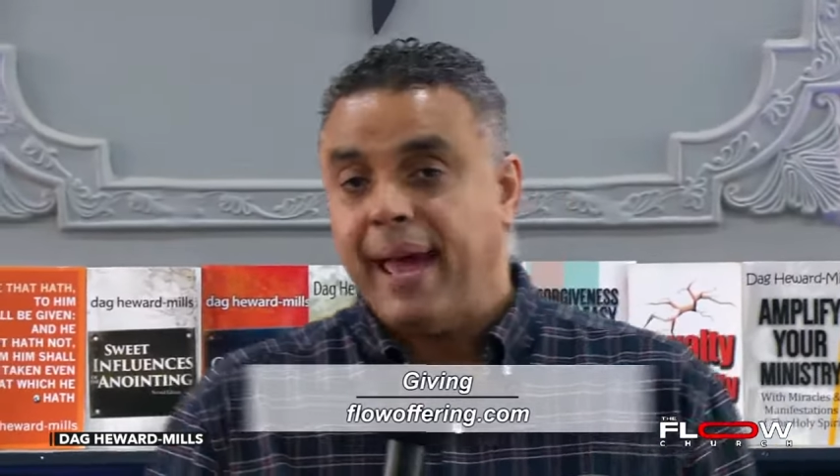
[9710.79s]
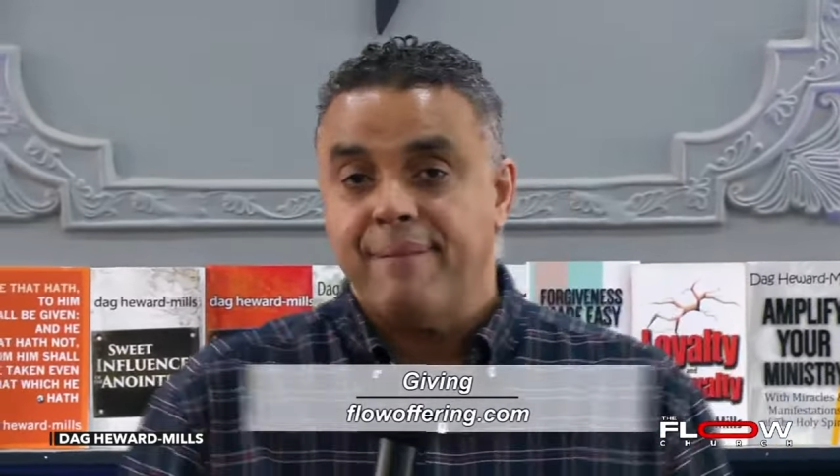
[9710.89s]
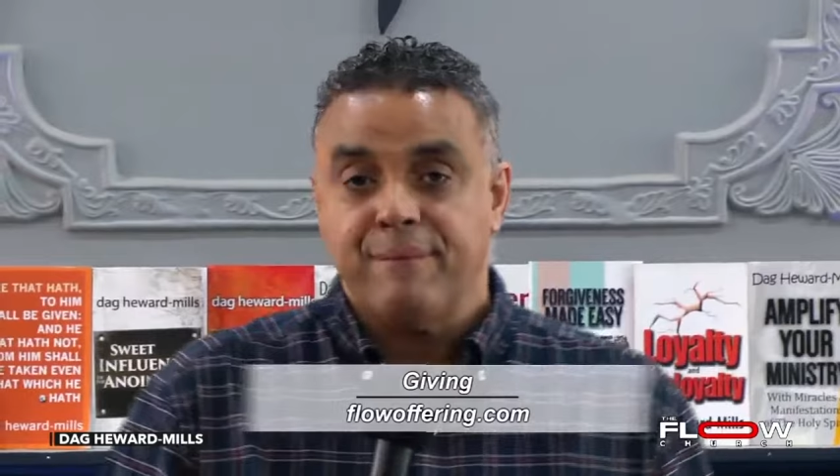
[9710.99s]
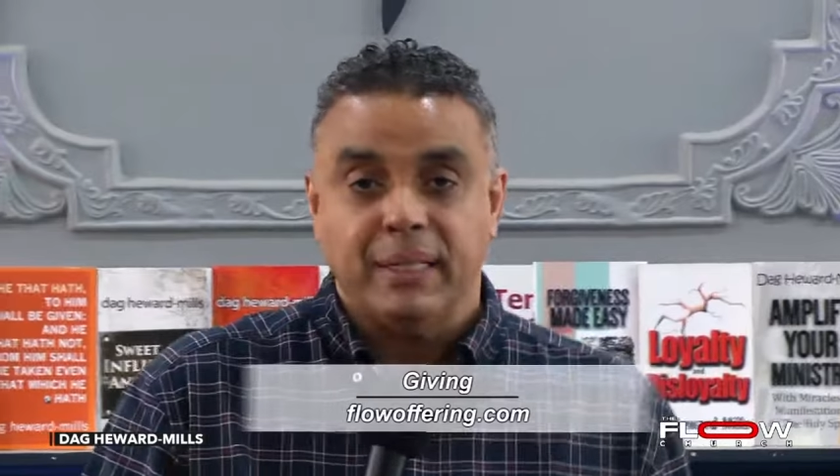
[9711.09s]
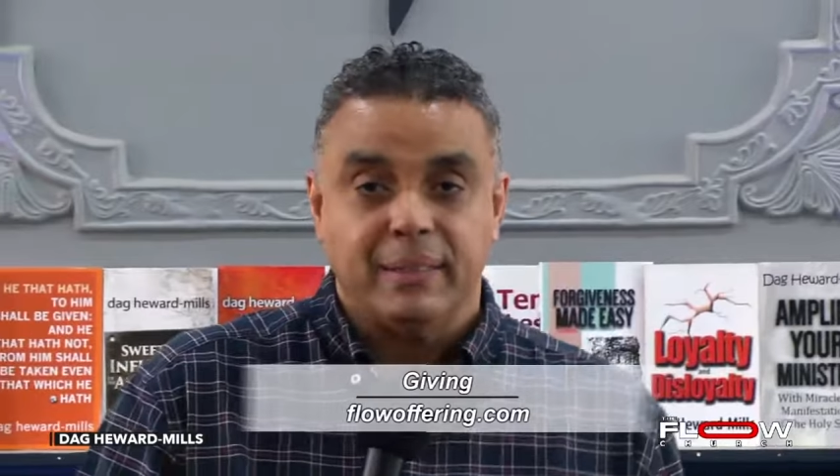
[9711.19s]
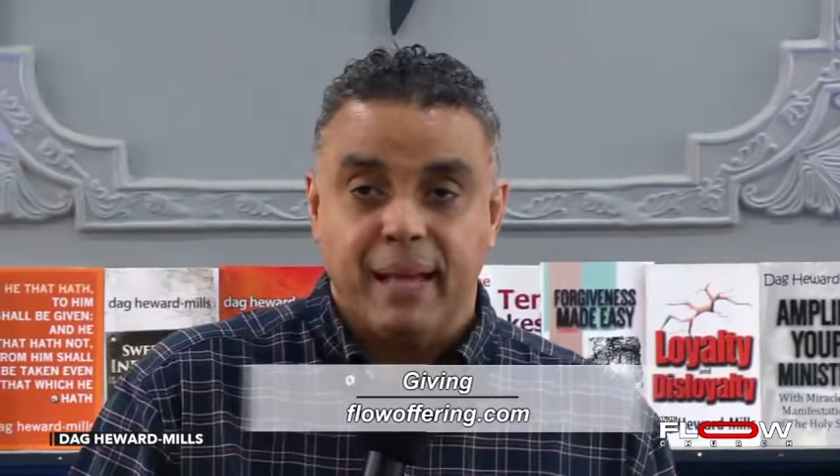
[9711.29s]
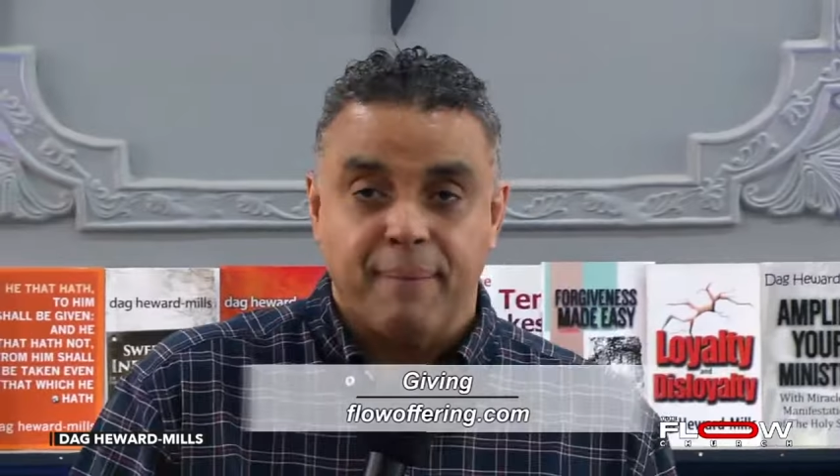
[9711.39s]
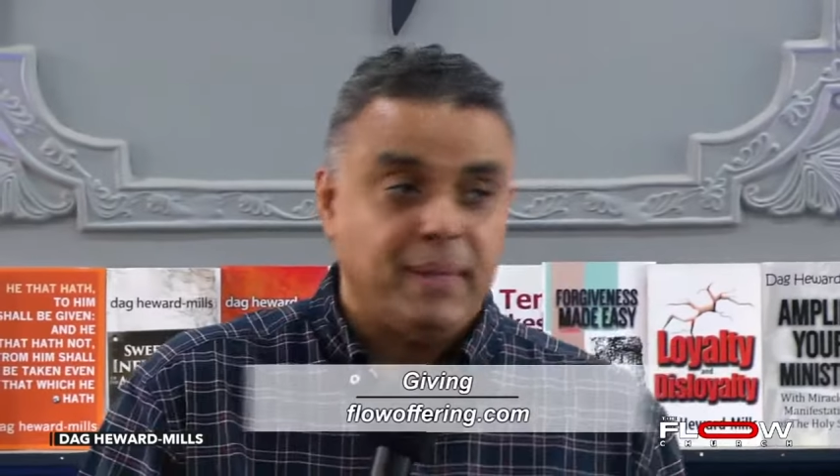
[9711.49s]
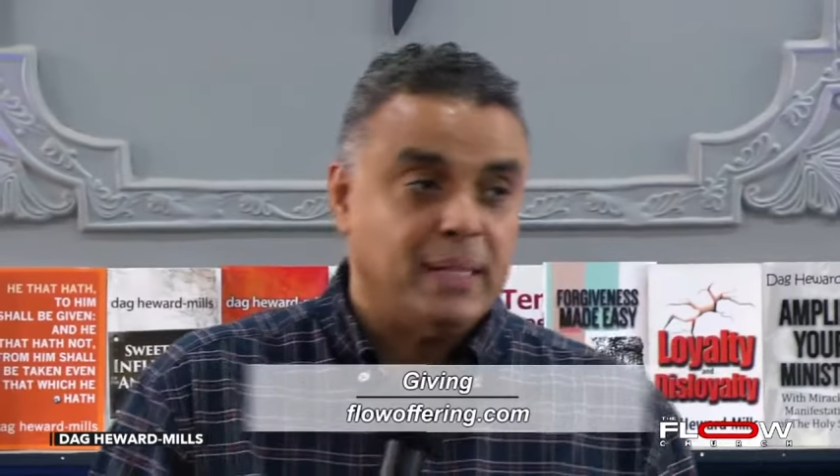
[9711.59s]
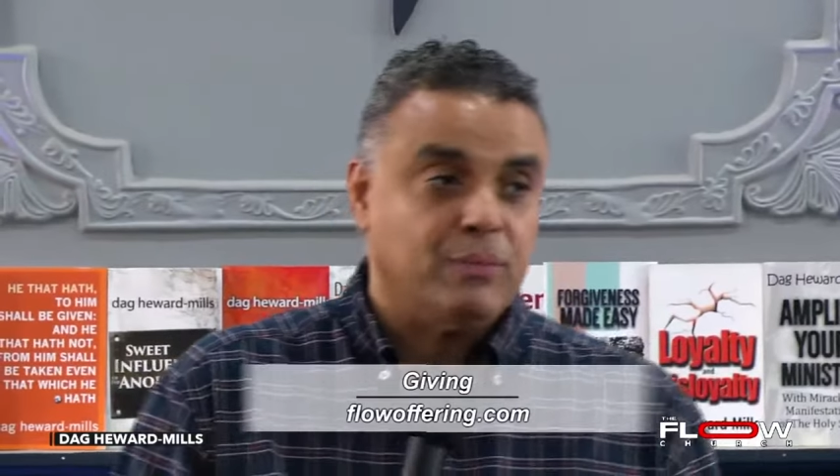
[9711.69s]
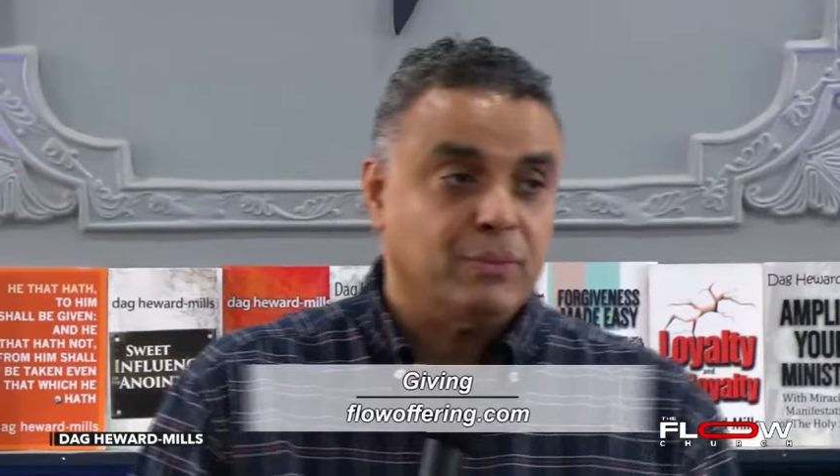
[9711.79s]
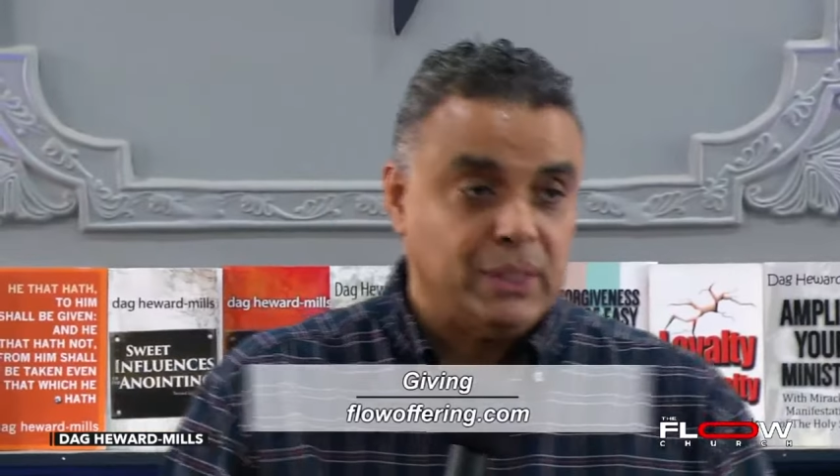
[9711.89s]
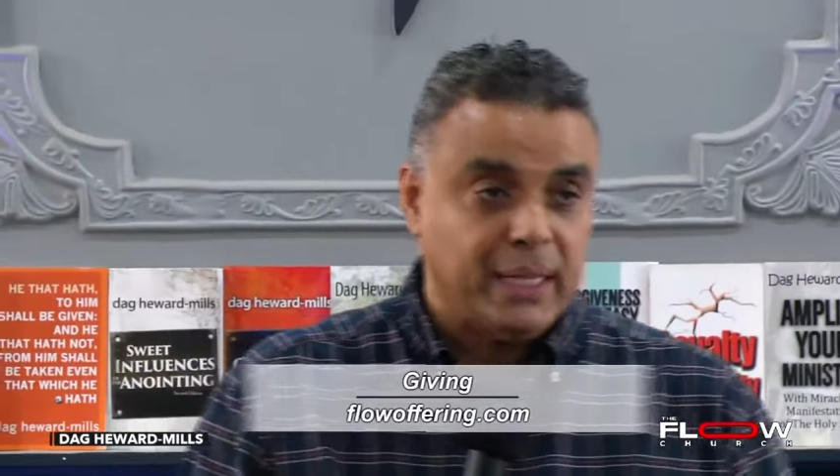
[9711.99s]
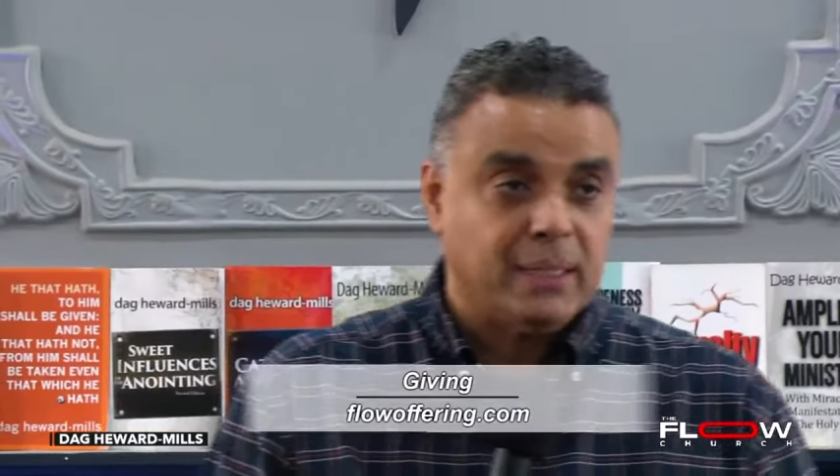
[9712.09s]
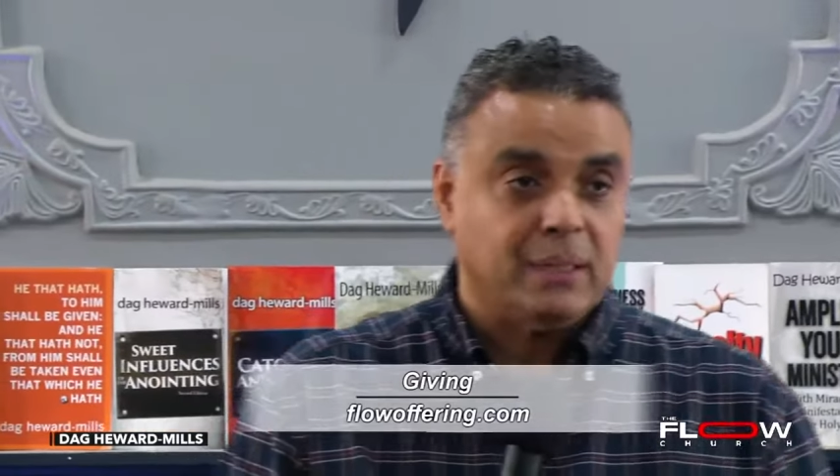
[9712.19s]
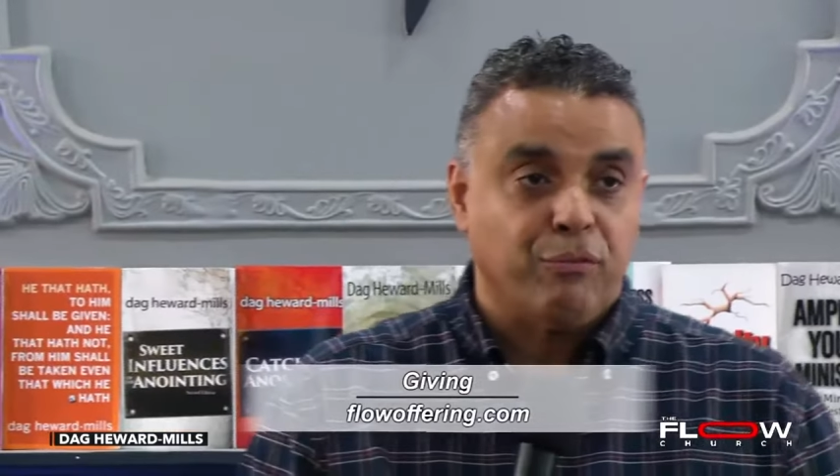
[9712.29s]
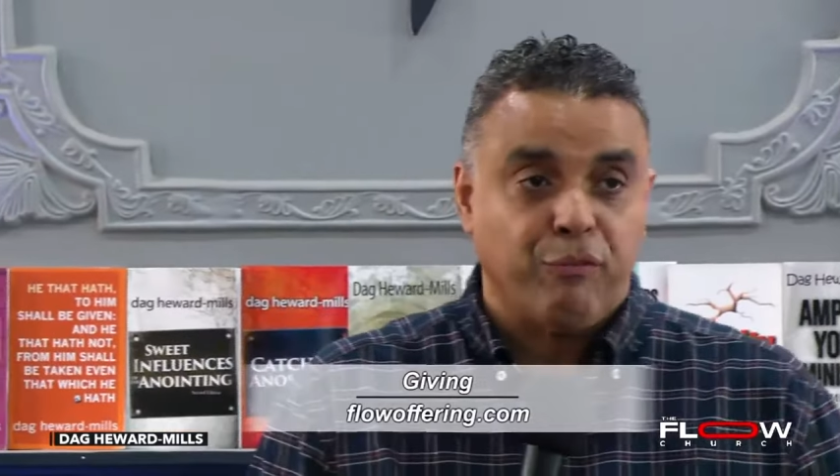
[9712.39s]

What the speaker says: Every time there's church,